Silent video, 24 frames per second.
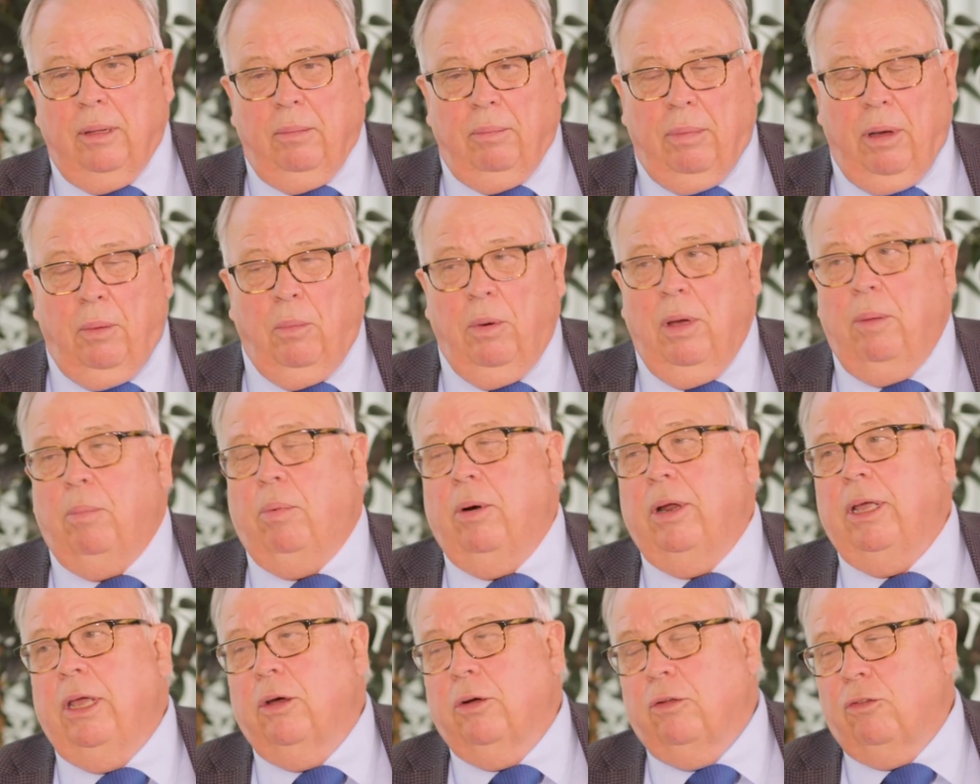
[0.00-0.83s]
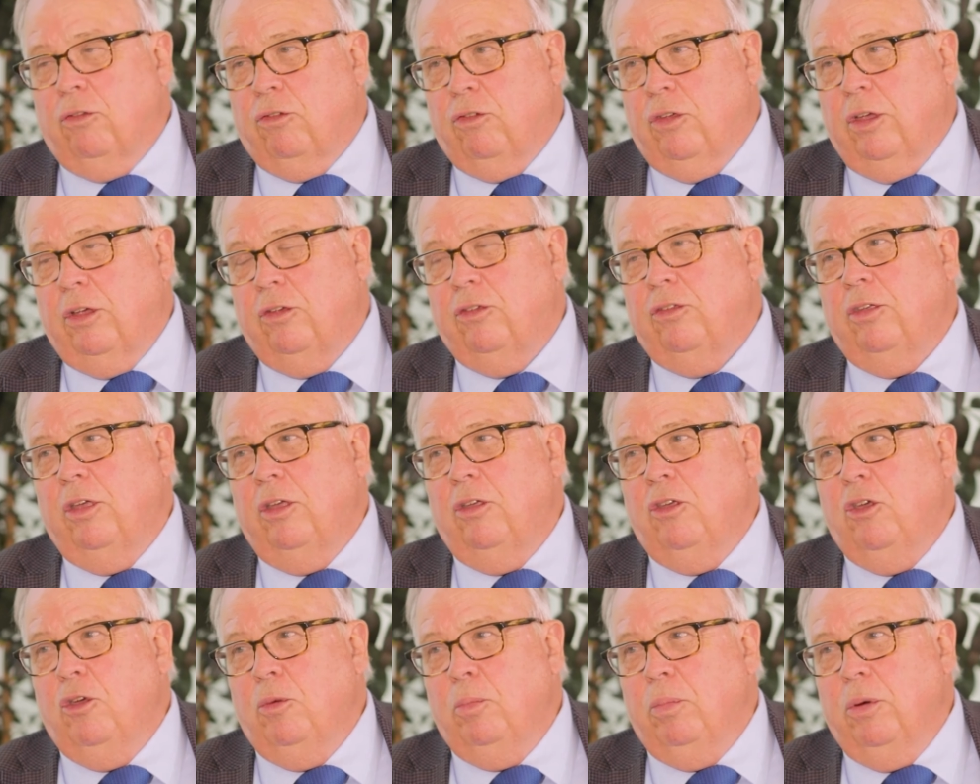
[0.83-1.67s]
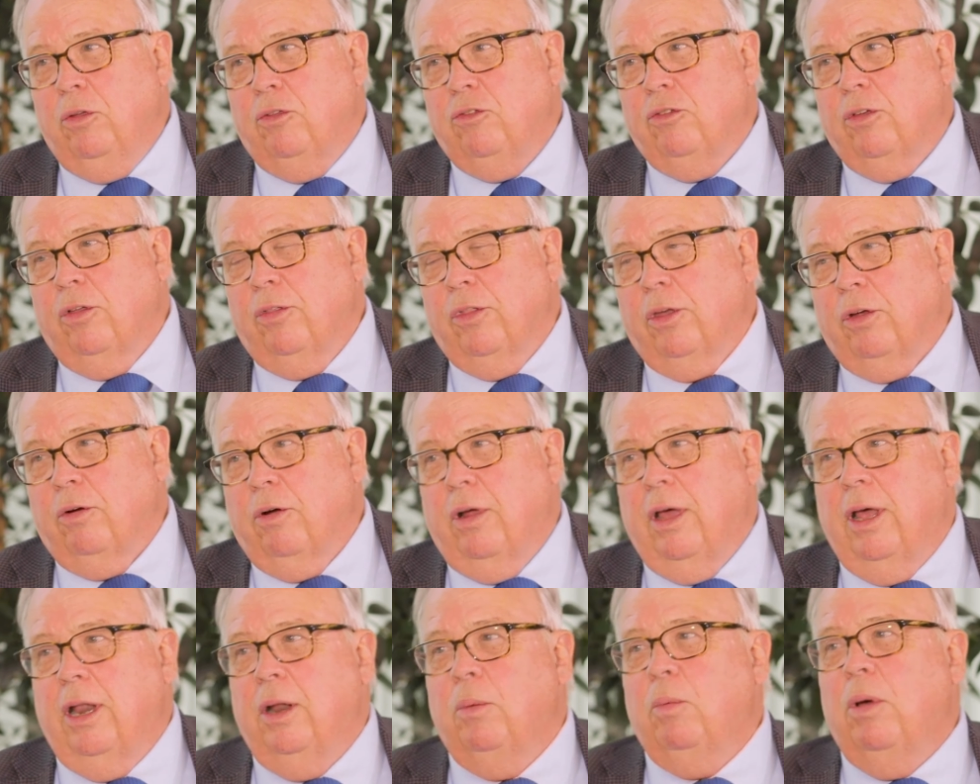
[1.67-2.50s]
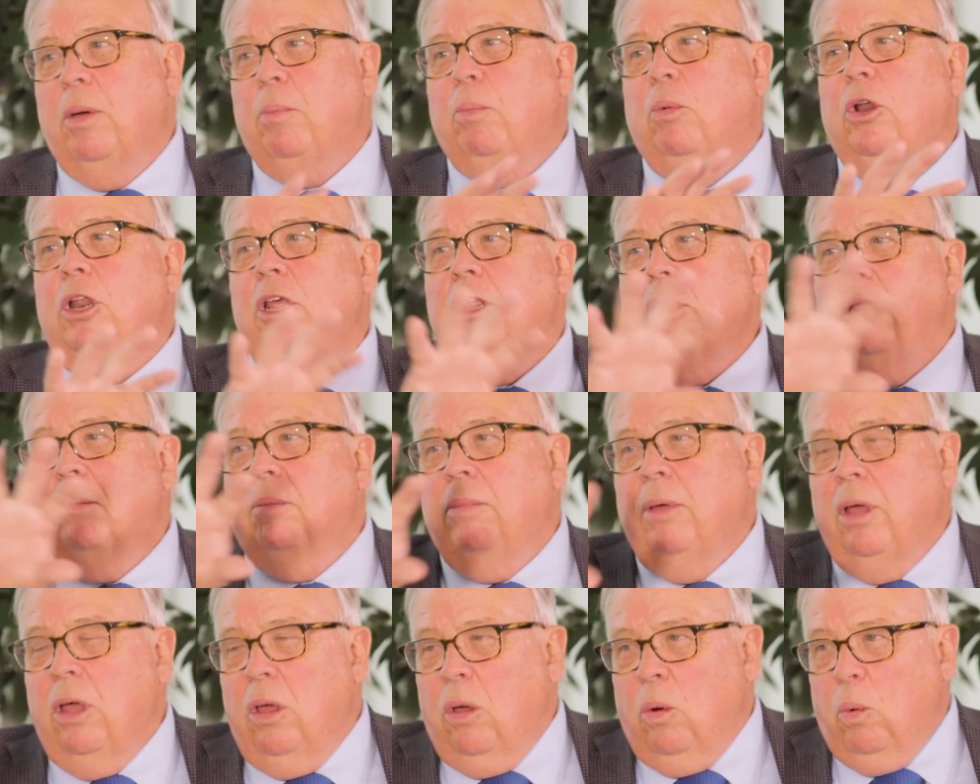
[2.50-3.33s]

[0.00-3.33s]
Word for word: but we're bringing on 60 new boots on the ground and we're putting them